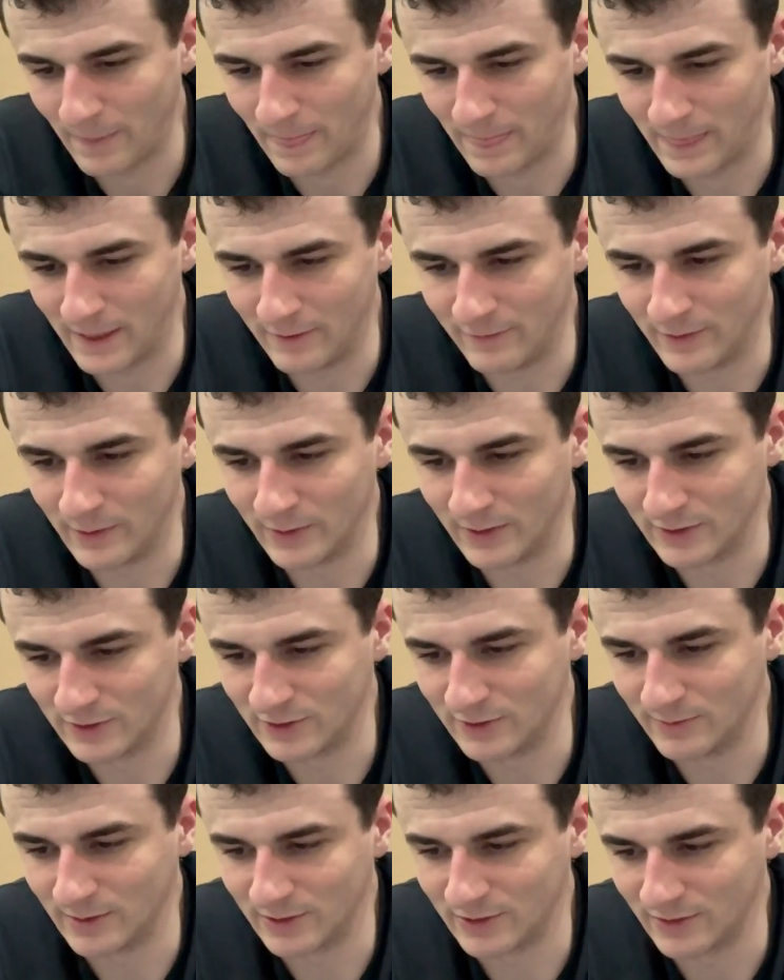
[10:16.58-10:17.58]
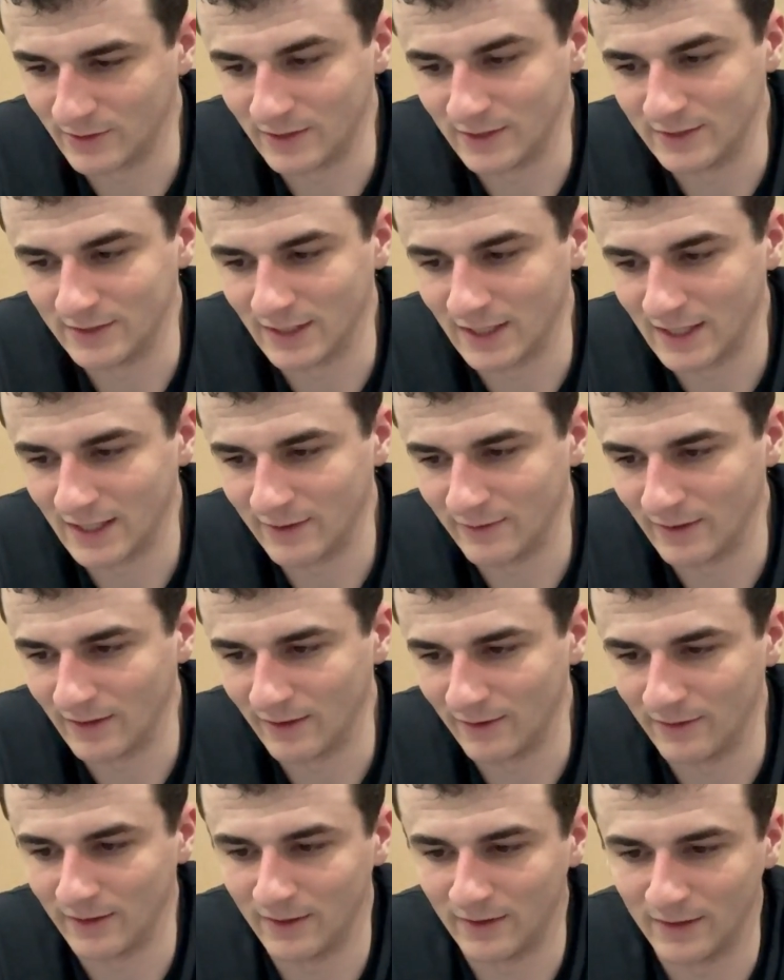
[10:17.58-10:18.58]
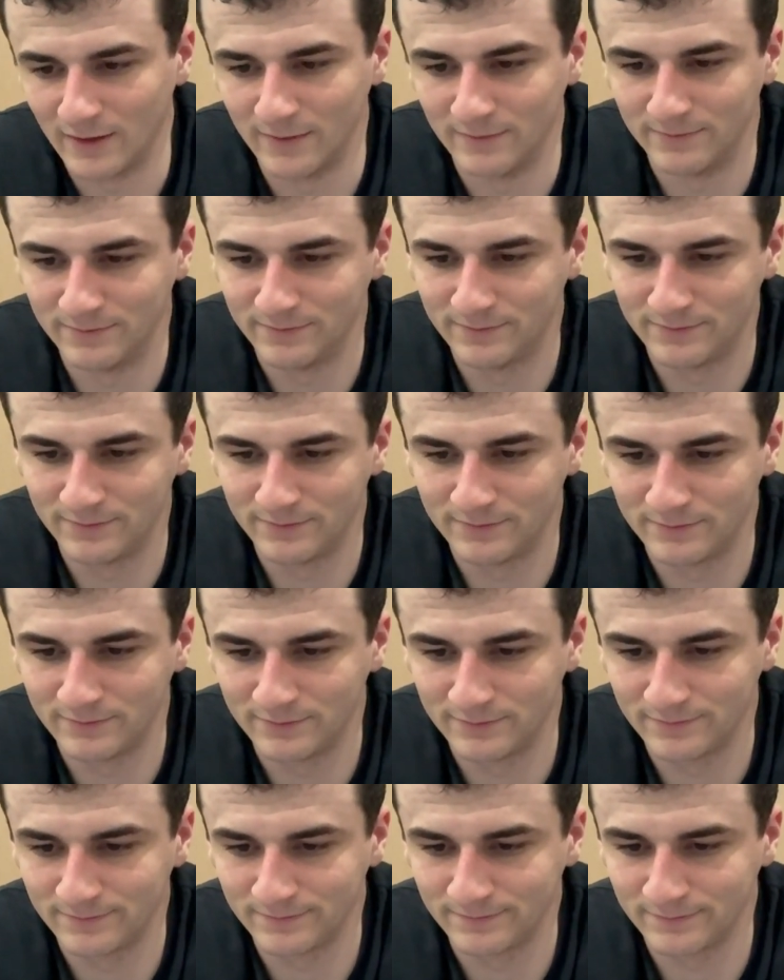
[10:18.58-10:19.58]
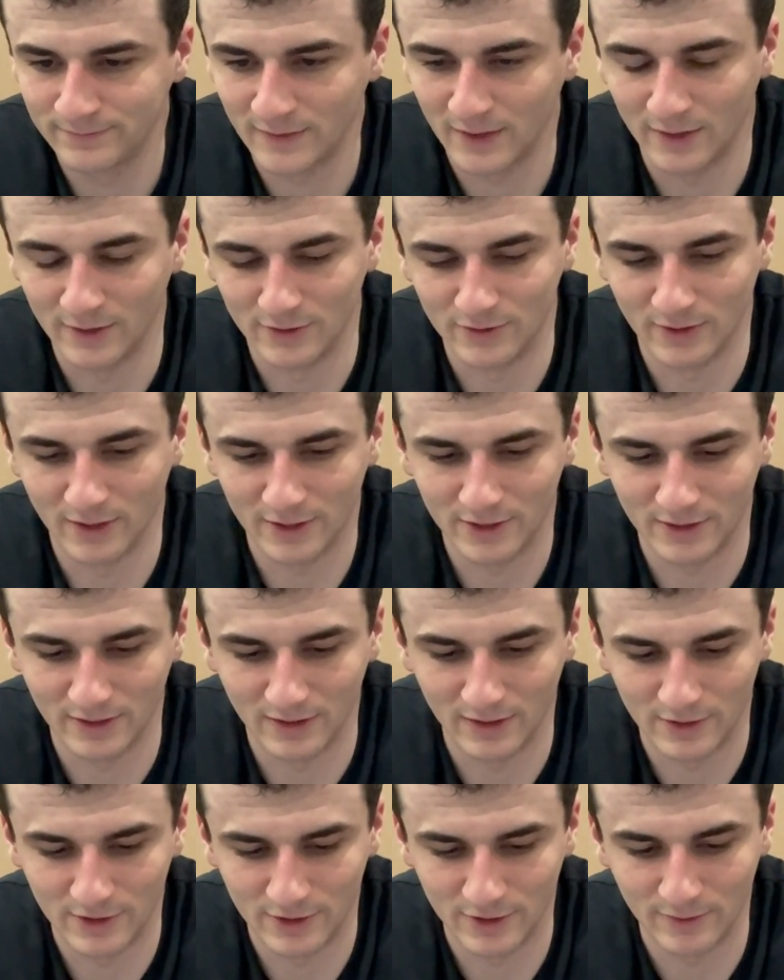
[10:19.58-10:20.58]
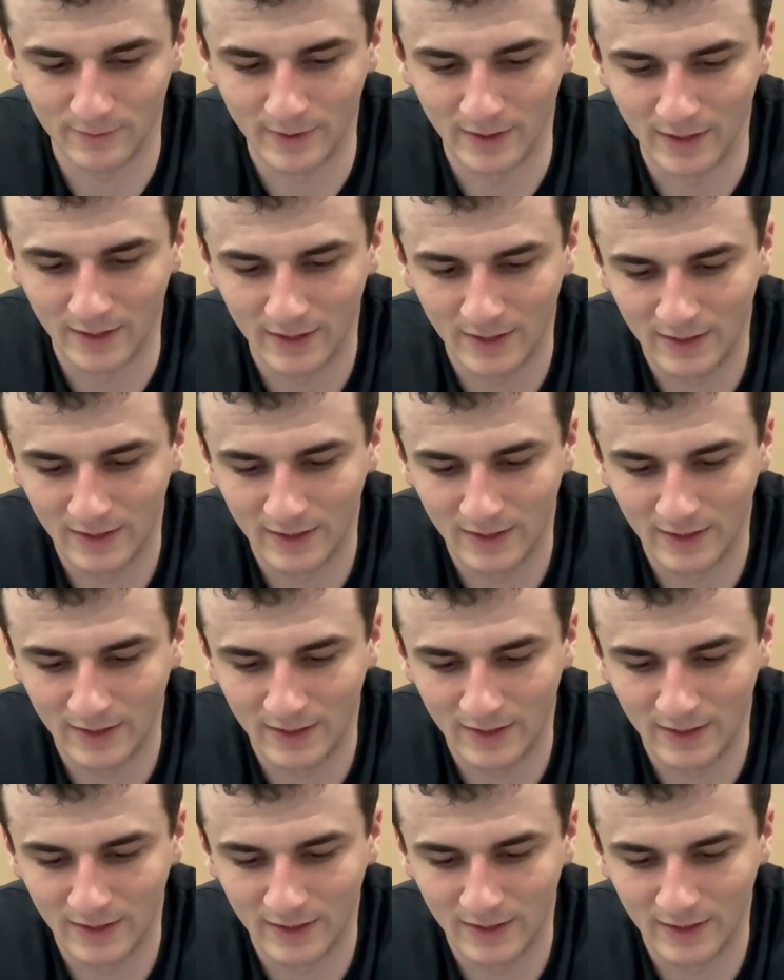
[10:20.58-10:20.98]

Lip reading: they focused too much on the design rather than the construction of the shoe. But